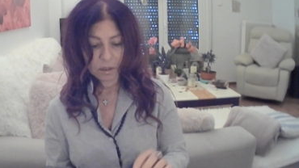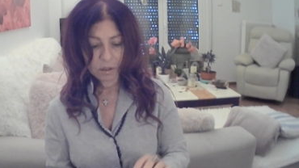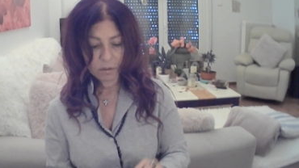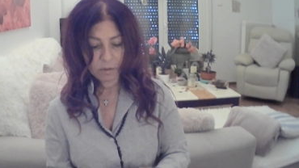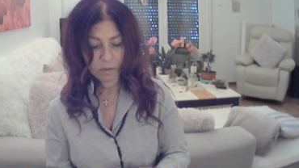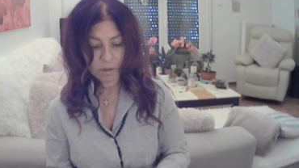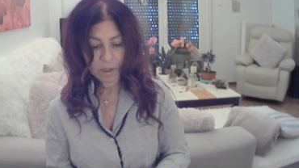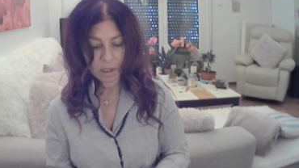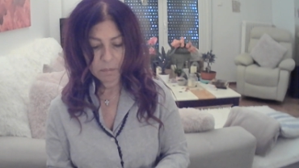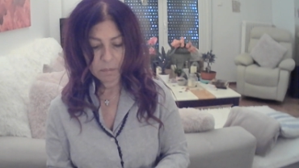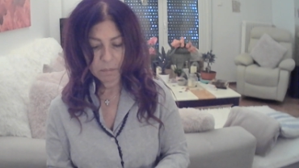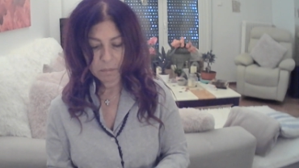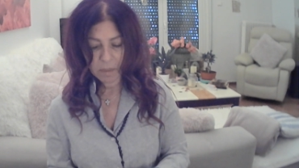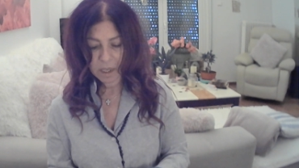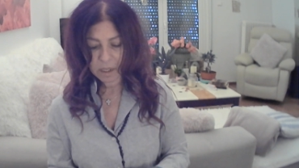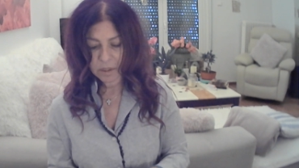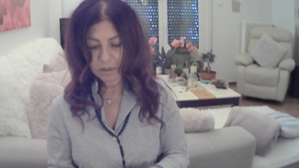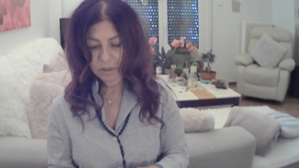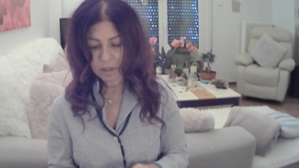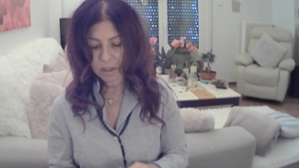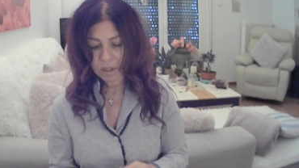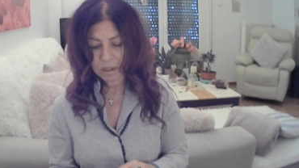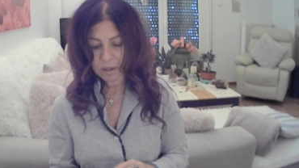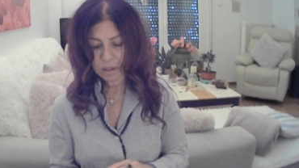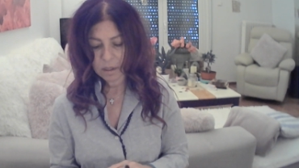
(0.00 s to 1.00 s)
Divine
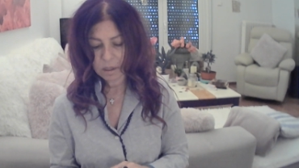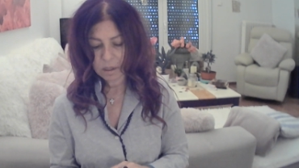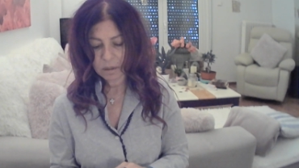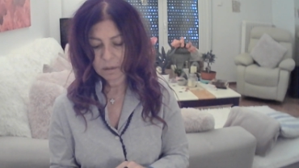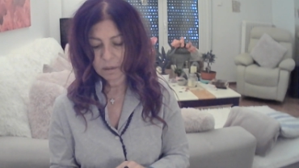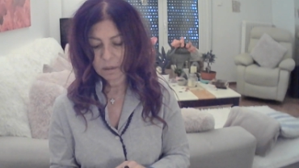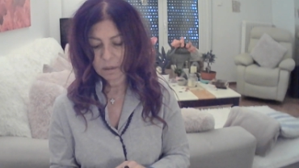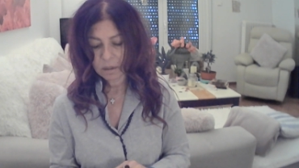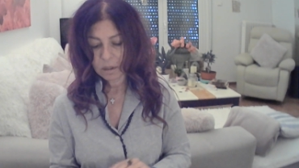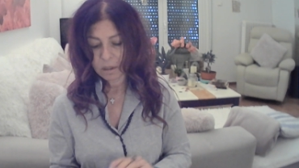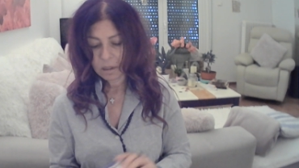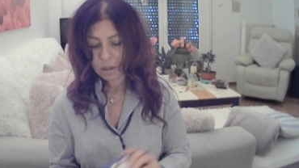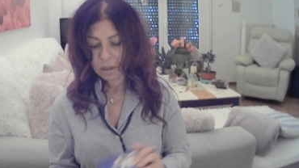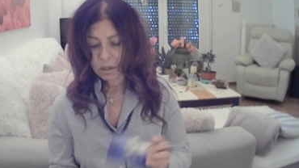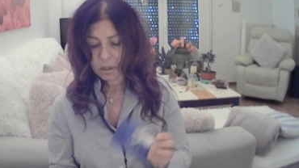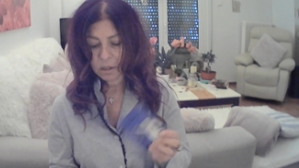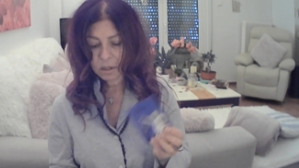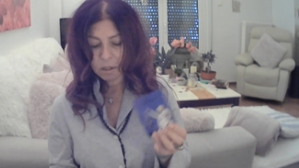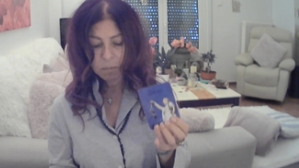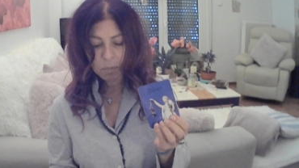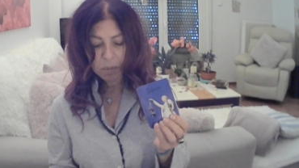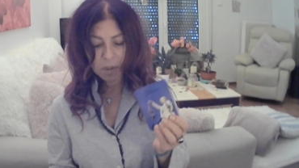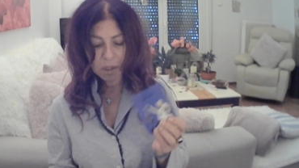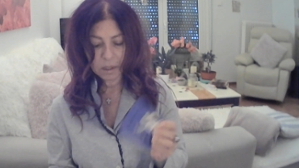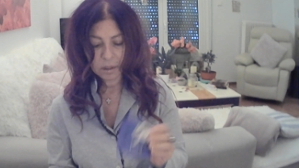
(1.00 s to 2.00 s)
Masculine.
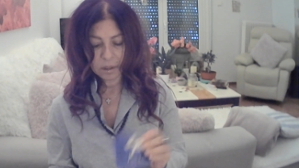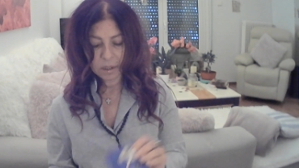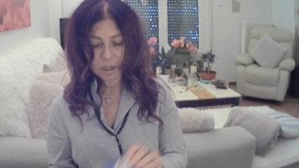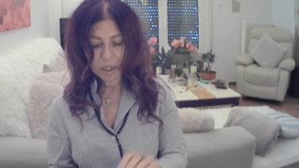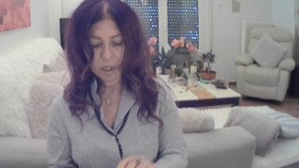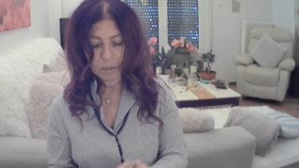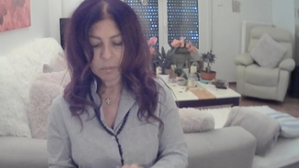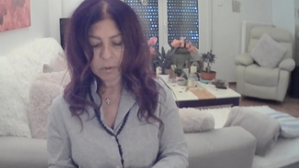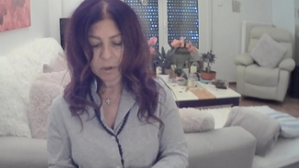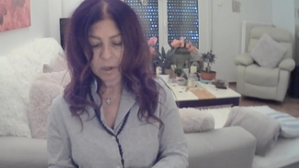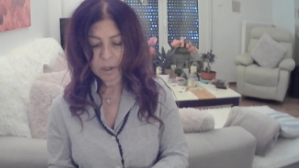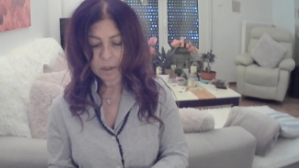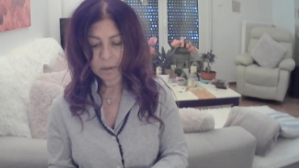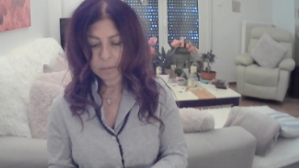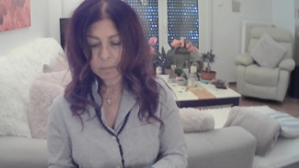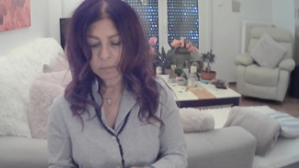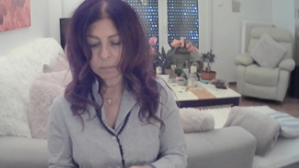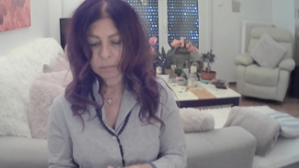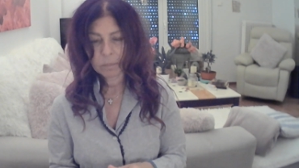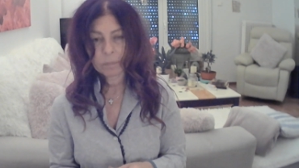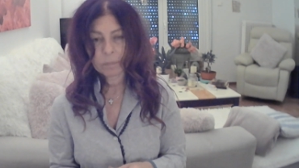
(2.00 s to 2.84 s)
Could be a Libra.